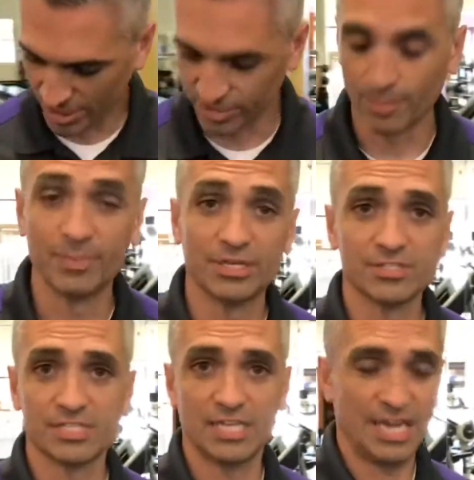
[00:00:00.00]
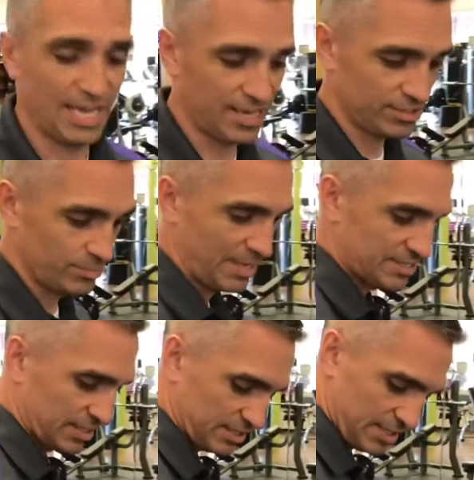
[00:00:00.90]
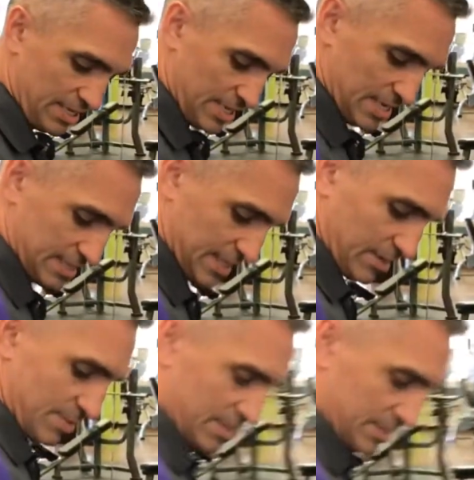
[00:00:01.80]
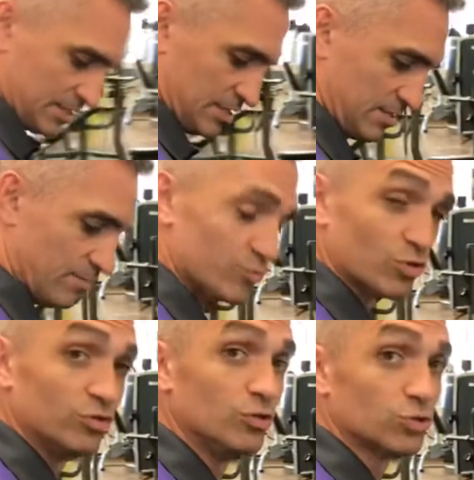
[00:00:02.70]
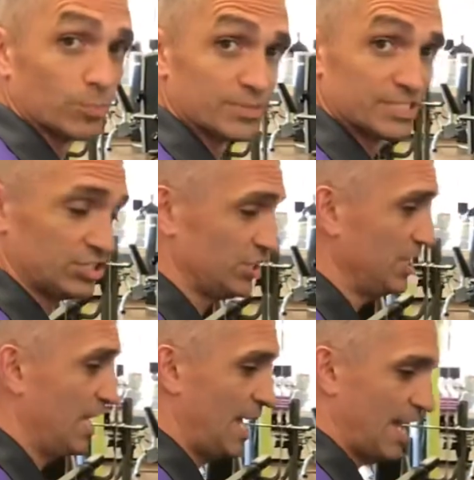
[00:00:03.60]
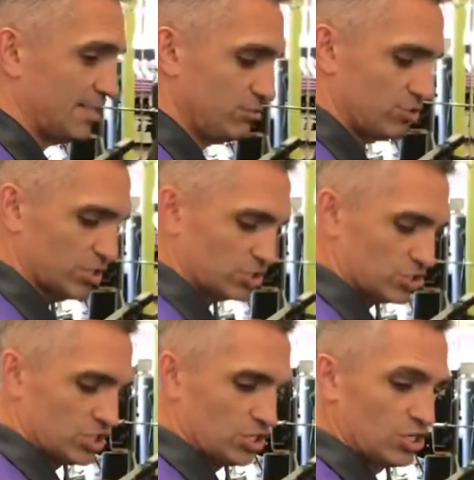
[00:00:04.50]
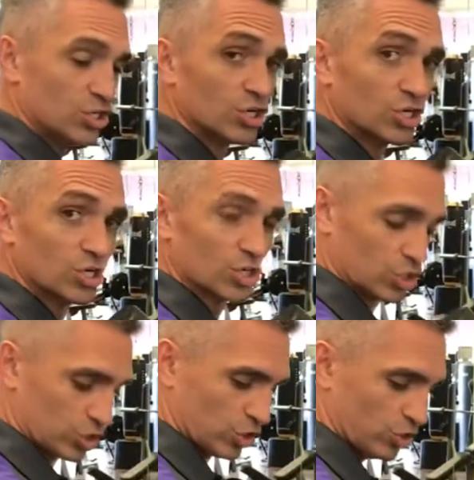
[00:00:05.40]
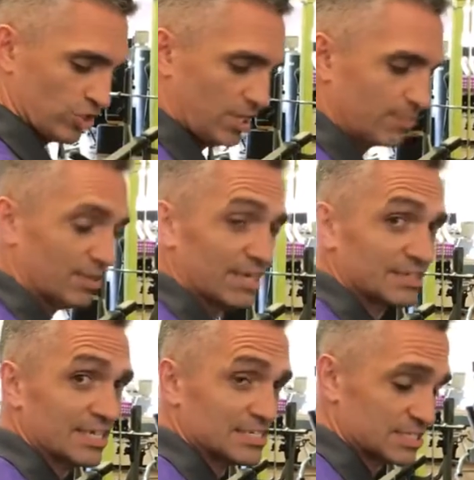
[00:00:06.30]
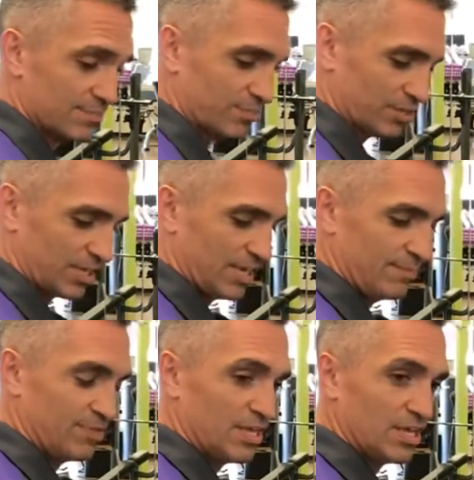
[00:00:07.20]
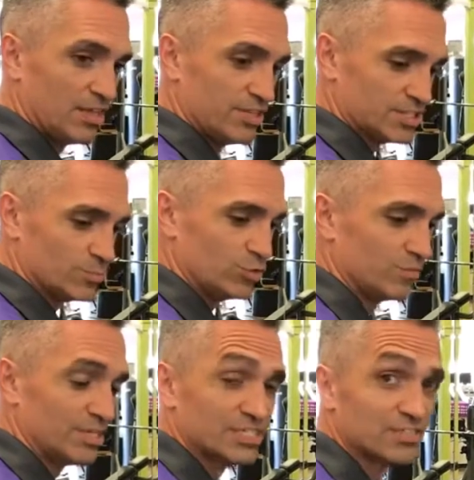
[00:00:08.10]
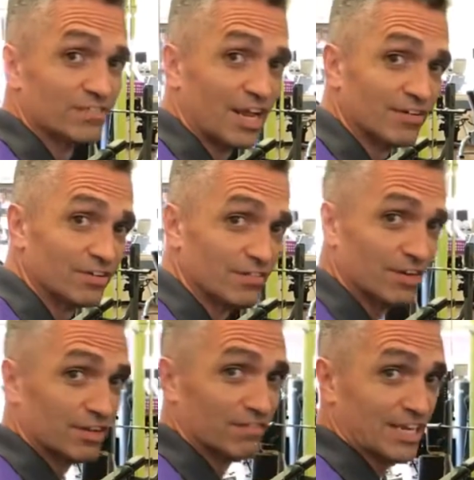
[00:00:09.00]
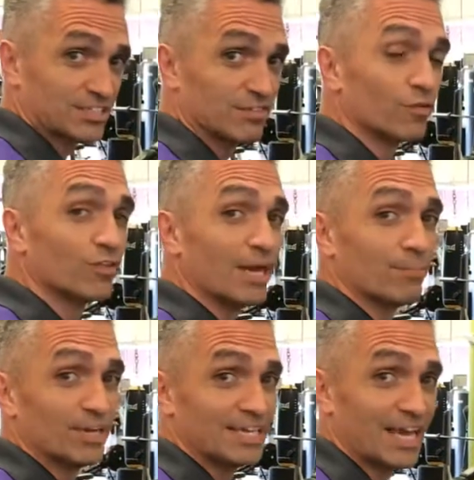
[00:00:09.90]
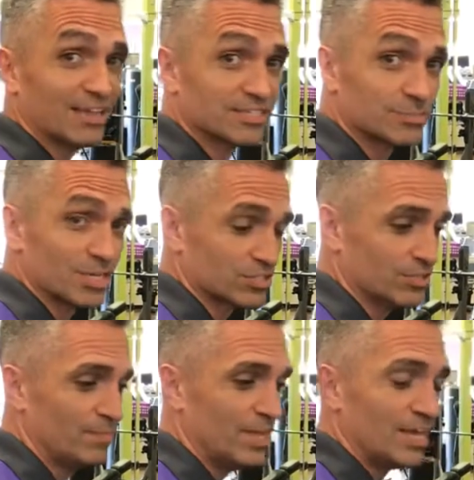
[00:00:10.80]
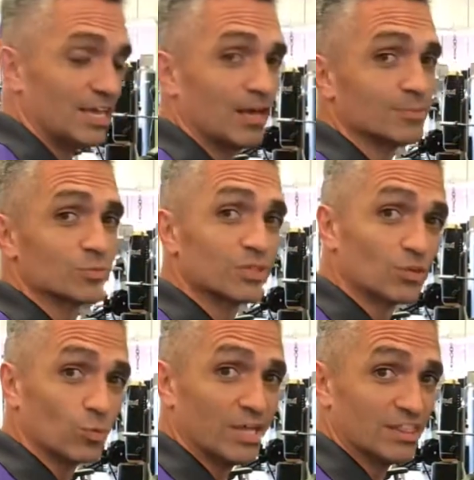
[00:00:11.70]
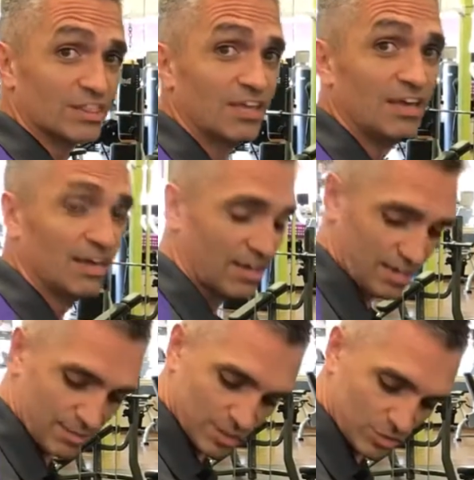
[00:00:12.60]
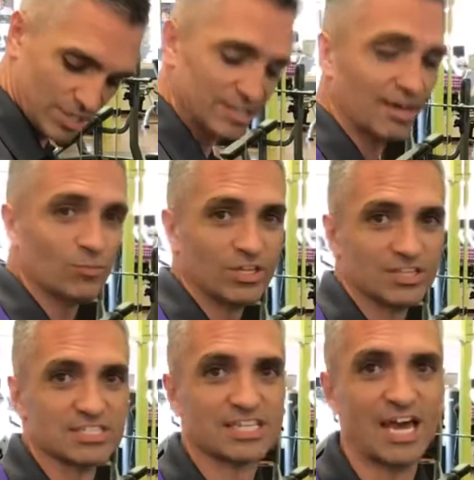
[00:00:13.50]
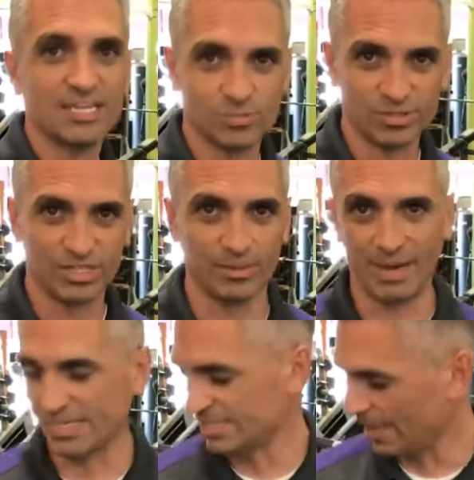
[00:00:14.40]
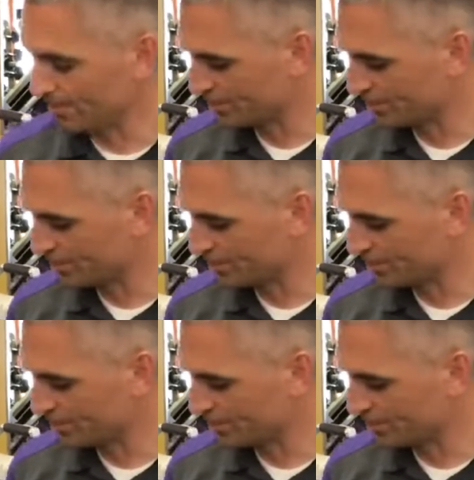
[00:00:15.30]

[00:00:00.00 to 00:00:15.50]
dumbbells and you basically take them in this sort of neutral position and you just curl up like this. Okay, this movement is very, very effective for that brachialis muscle. It helps with the width and creating that width and size within the bicep.